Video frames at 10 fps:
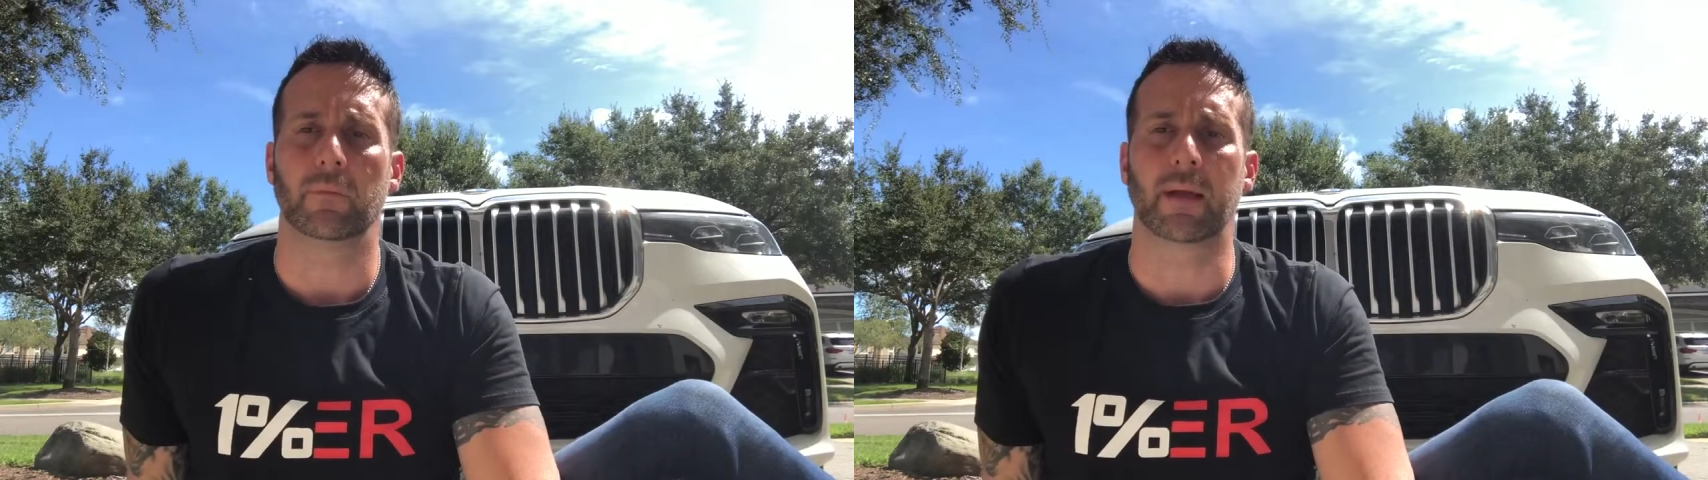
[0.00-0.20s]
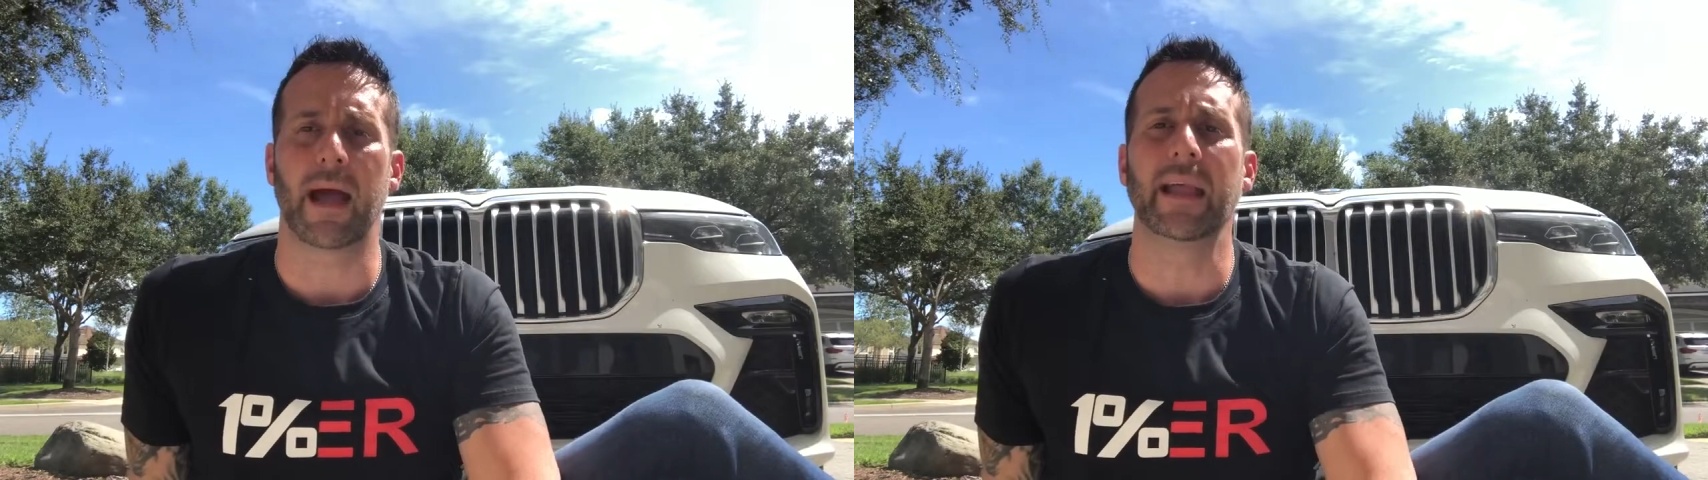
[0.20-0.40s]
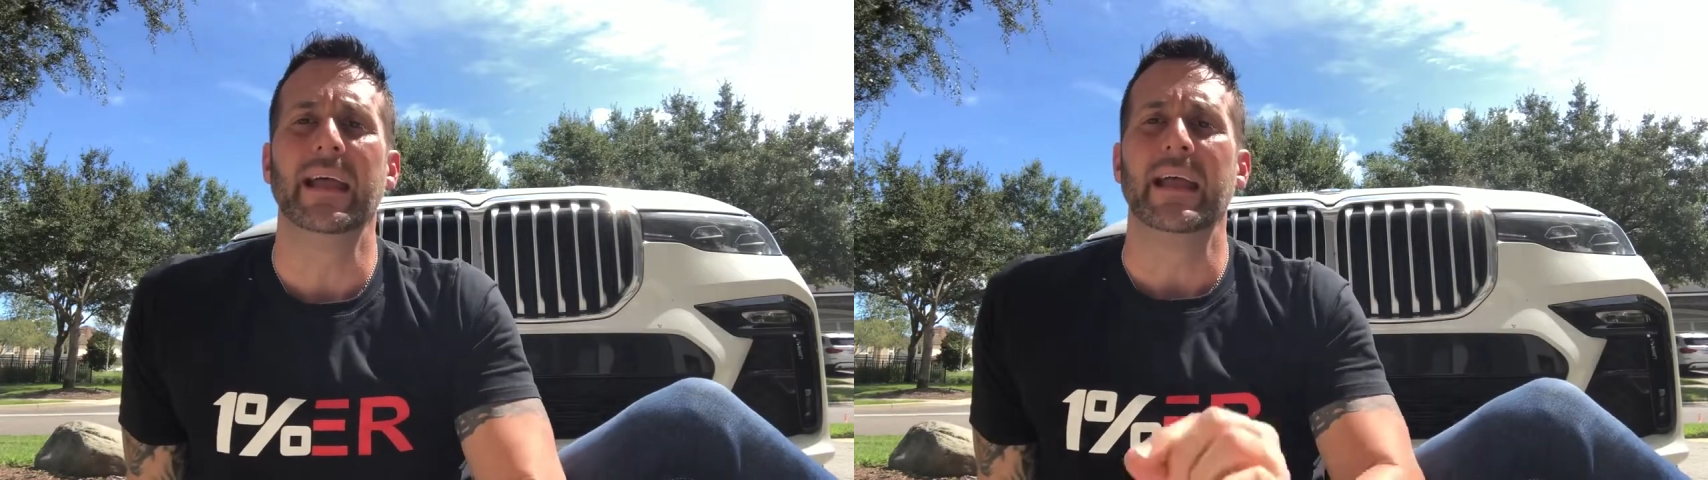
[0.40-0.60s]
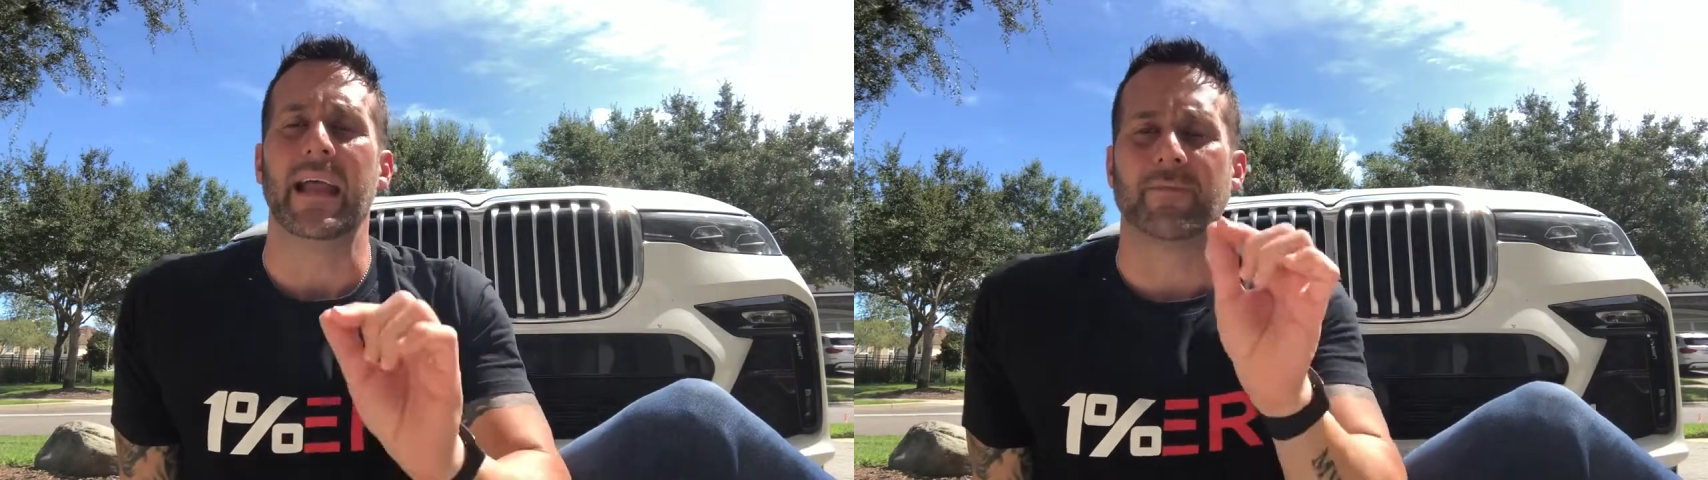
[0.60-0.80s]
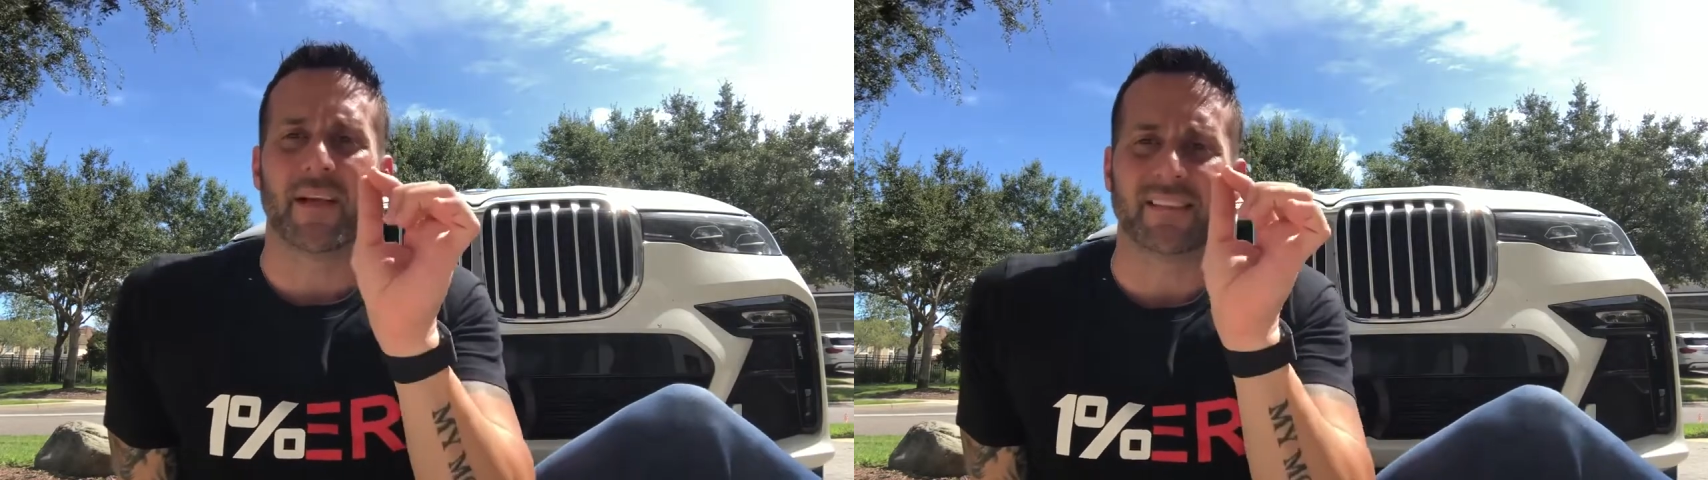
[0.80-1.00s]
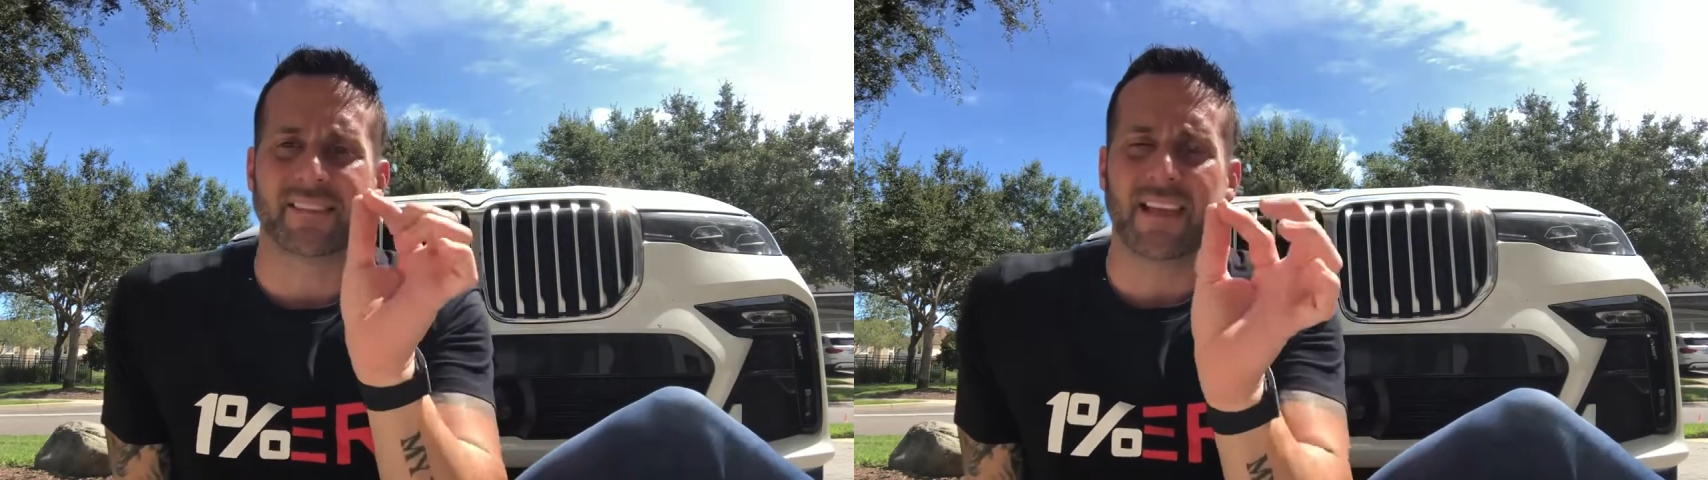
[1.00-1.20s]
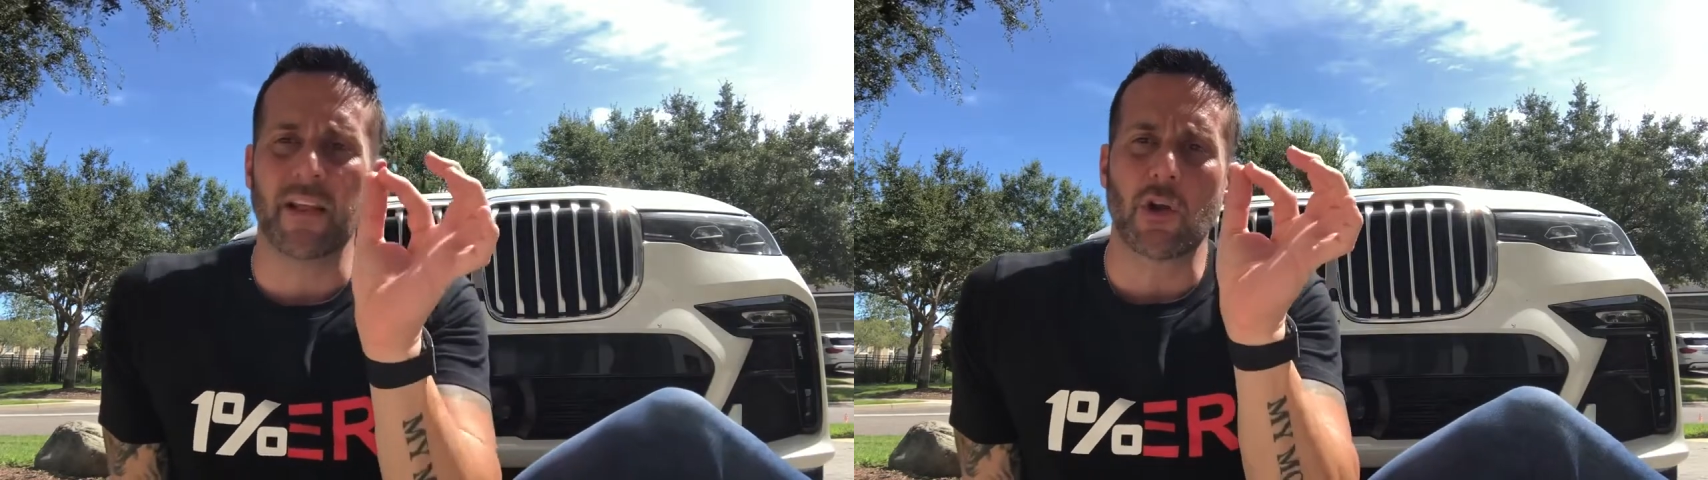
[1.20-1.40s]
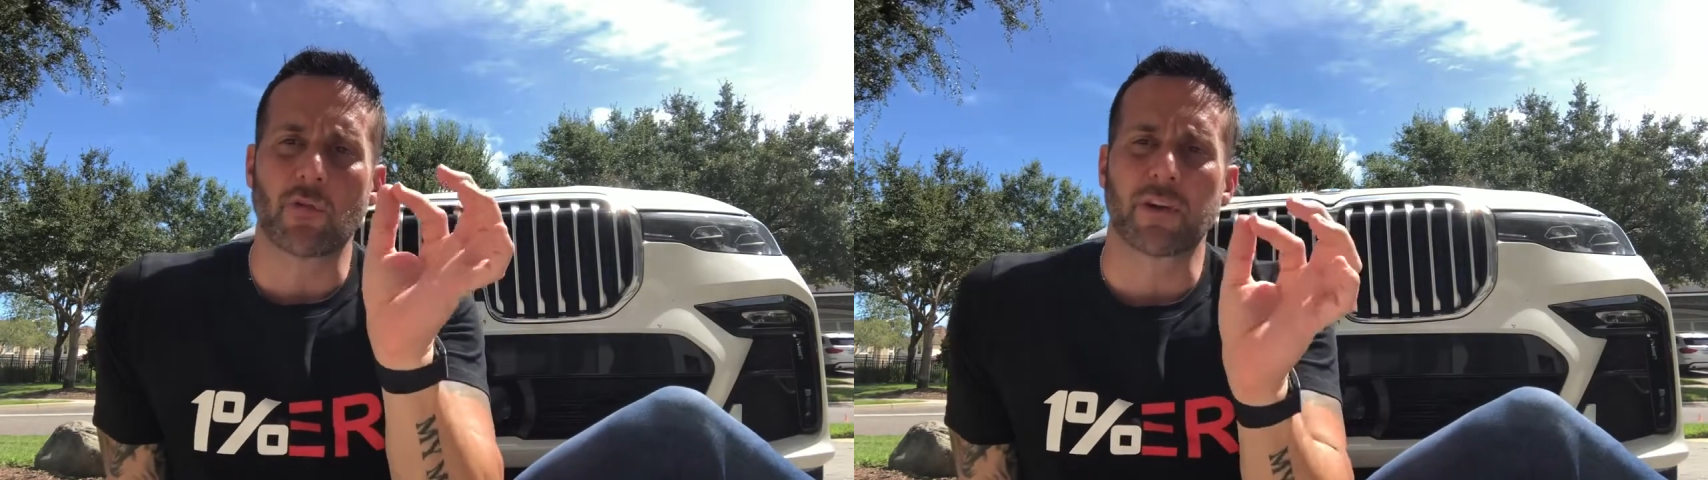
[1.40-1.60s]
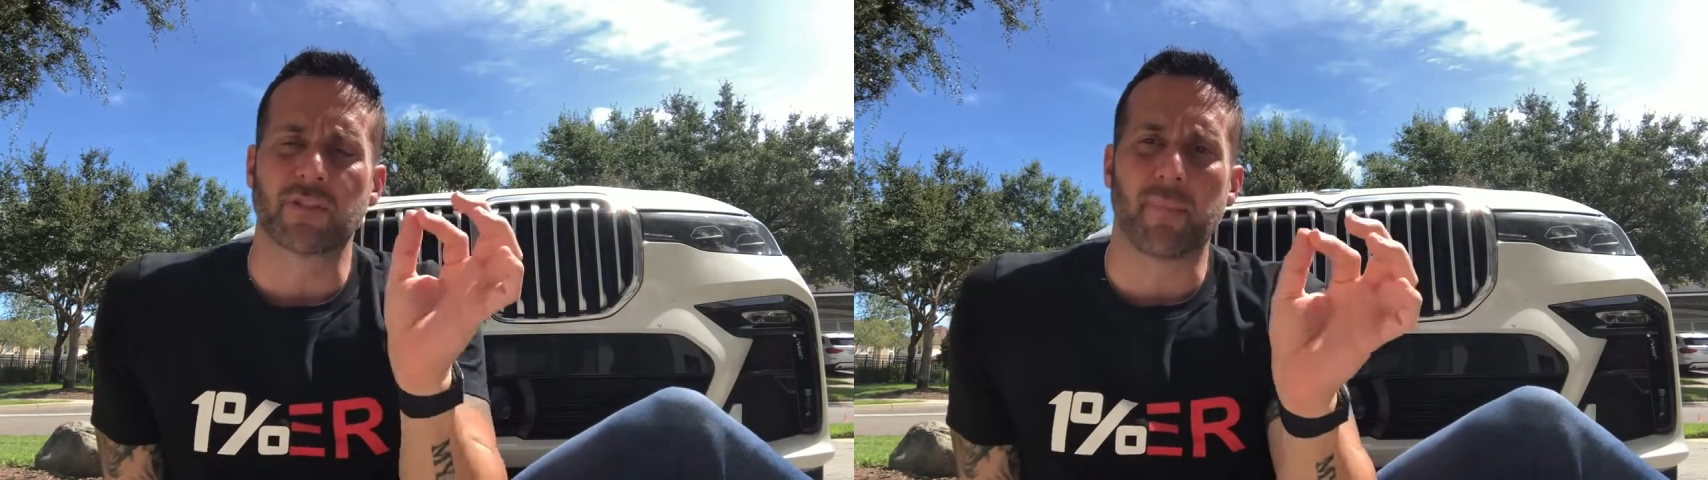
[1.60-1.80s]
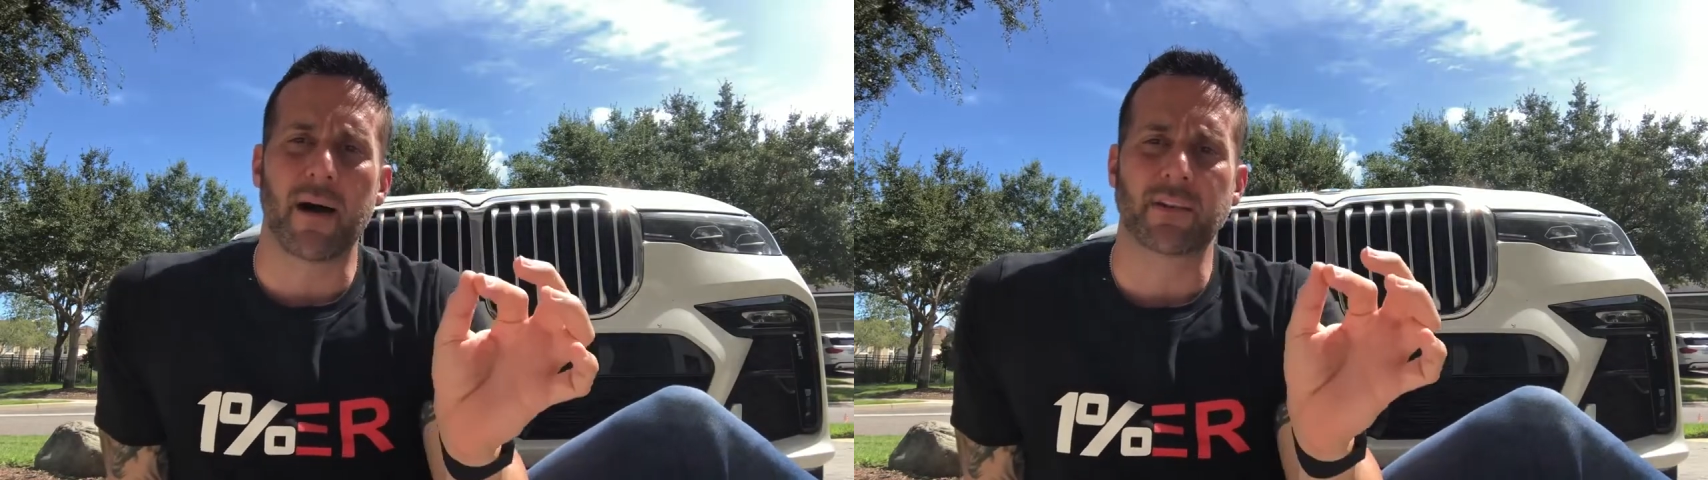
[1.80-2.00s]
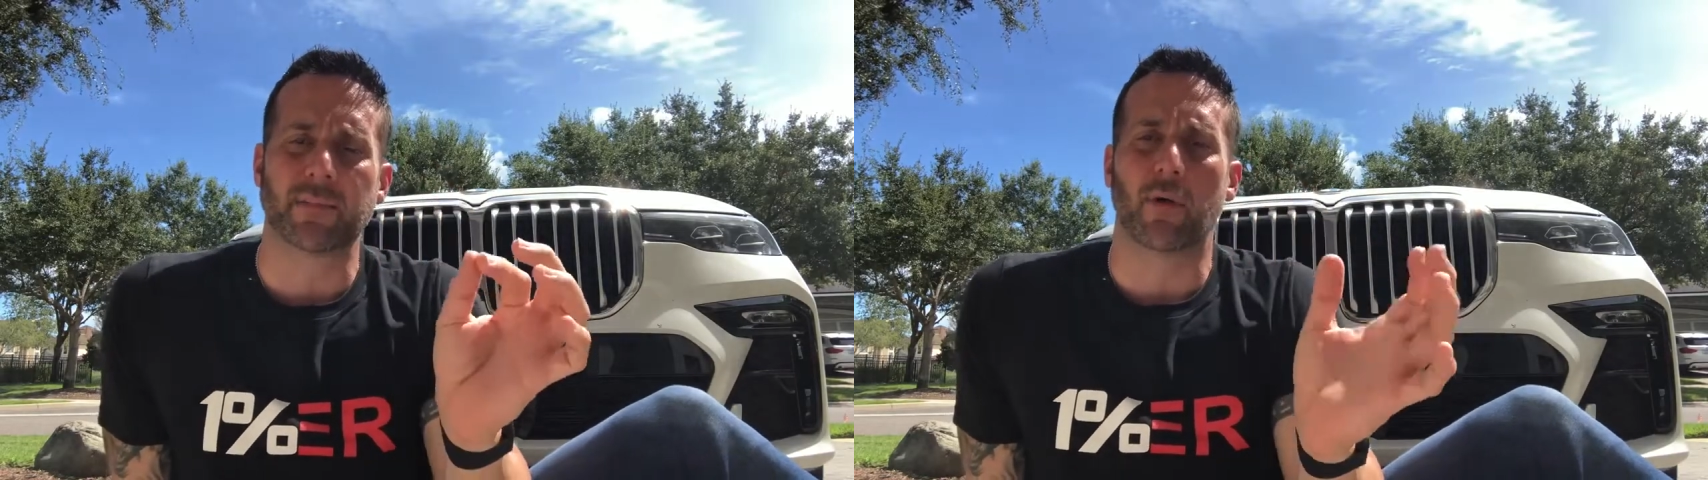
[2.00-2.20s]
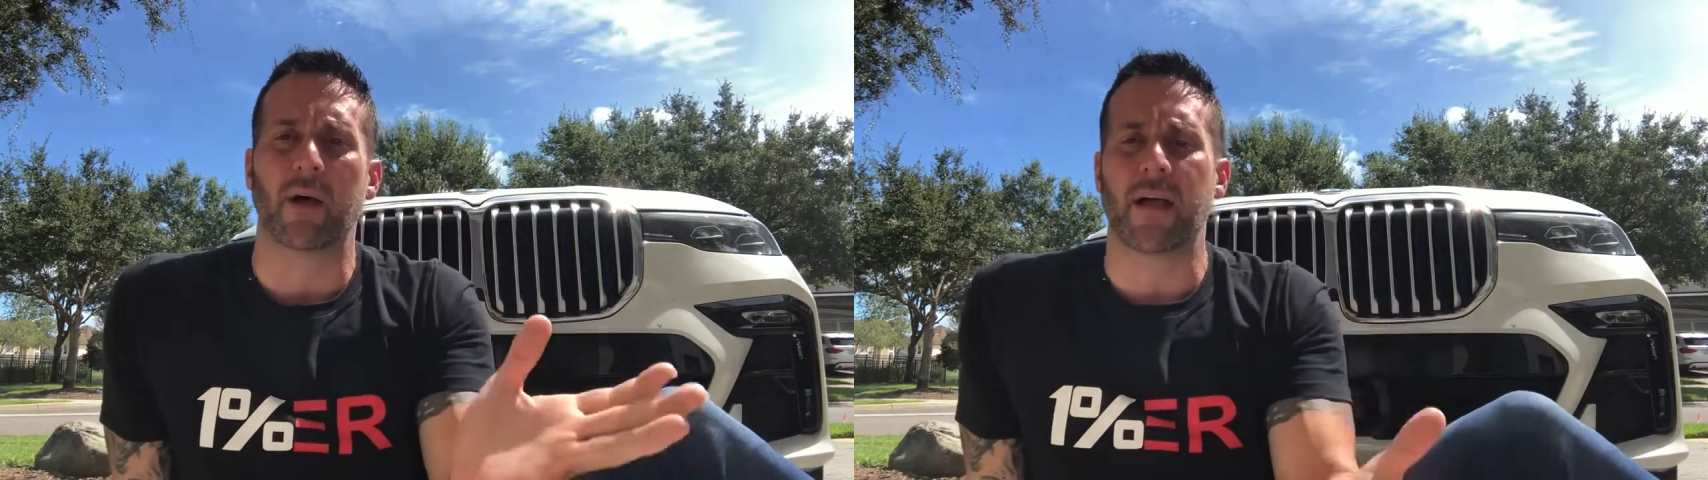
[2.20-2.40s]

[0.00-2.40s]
Okay? If they see that you're responsible